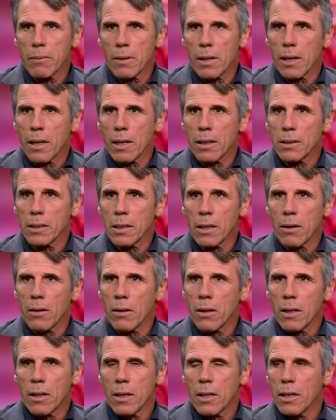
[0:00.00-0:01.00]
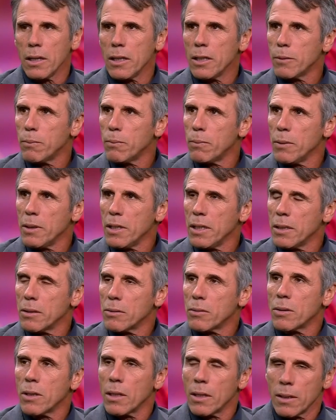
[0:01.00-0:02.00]
I think
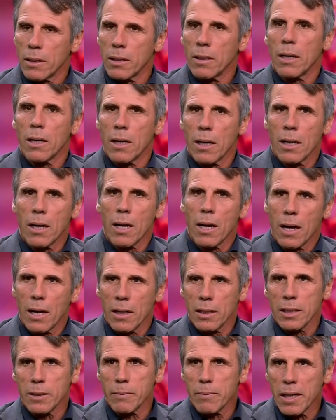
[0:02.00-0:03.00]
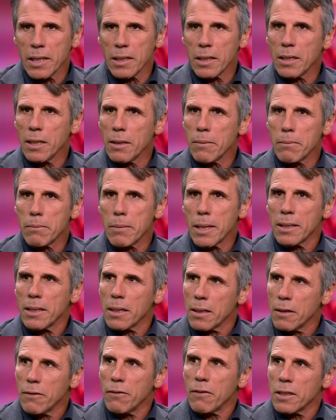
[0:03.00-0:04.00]
he's made the team
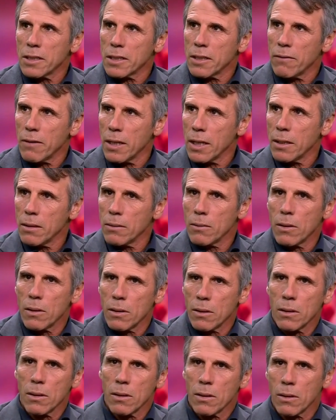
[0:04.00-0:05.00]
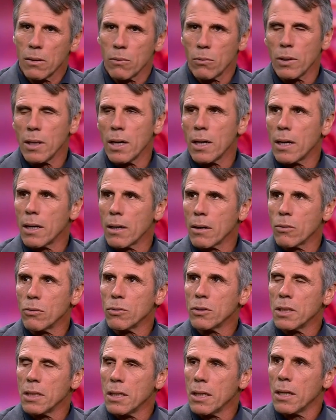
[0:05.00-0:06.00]
better defensively. We are
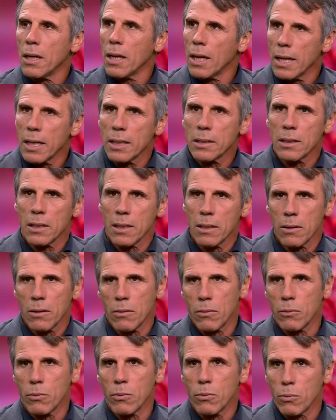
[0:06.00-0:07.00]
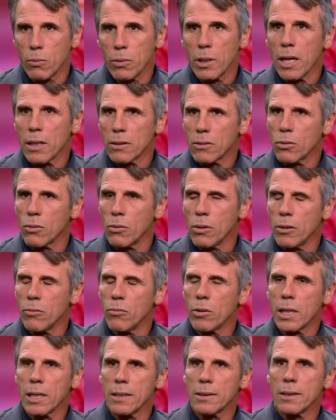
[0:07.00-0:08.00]
conceding less, and we are solid.
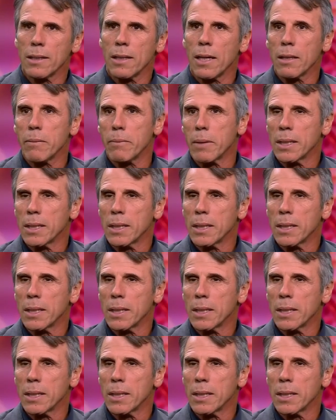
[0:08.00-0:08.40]
We can see that.